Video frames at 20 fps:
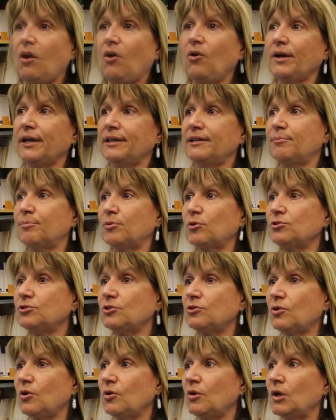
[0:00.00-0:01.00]
Okay, the
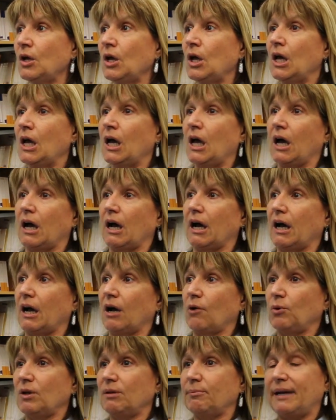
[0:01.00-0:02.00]
protocol
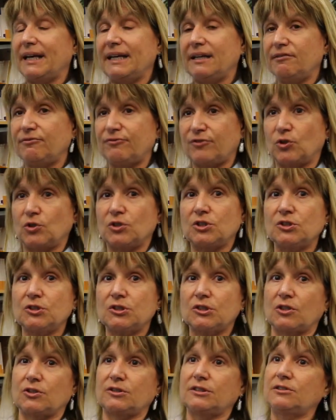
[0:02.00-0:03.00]
will mainly
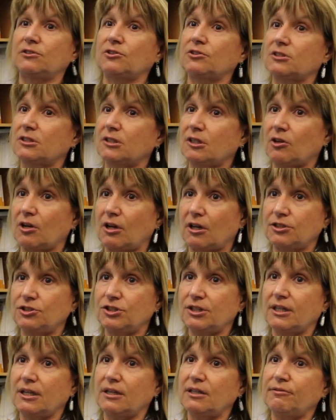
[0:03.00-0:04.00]
focus on the
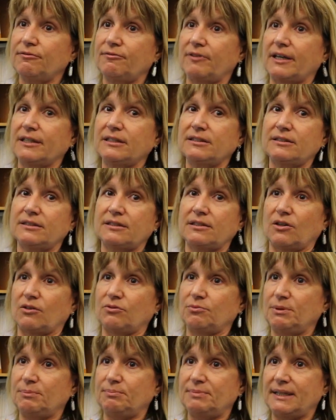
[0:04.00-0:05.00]
toxicological effects
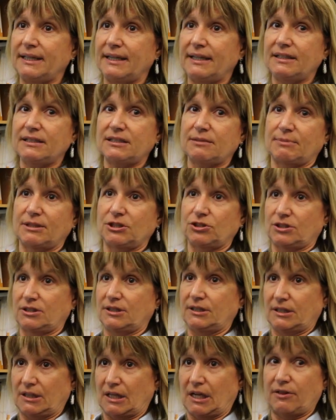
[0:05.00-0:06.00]
of BPA,
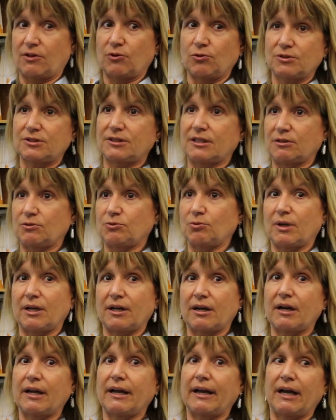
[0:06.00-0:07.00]
especially those that
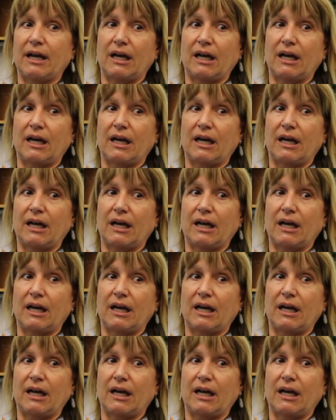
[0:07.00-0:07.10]
were